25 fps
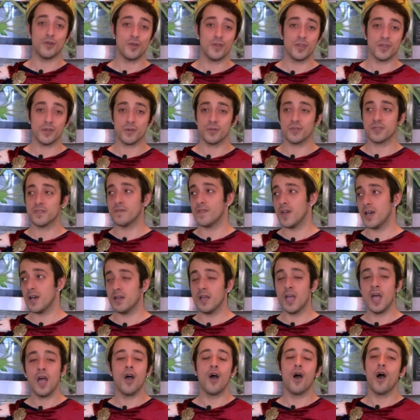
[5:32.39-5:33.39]
Year's and Val.
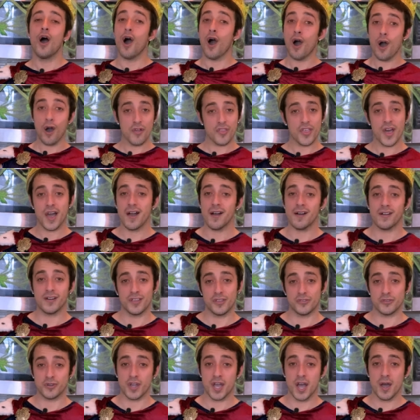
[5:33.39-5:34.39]
All the holidays
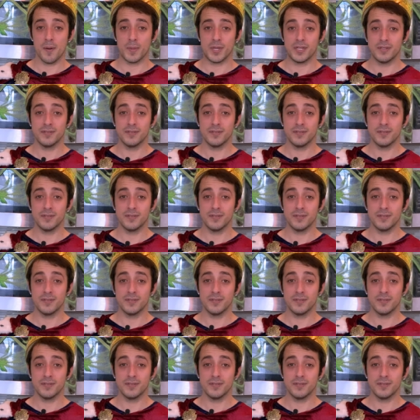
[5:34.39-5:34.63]
are coming.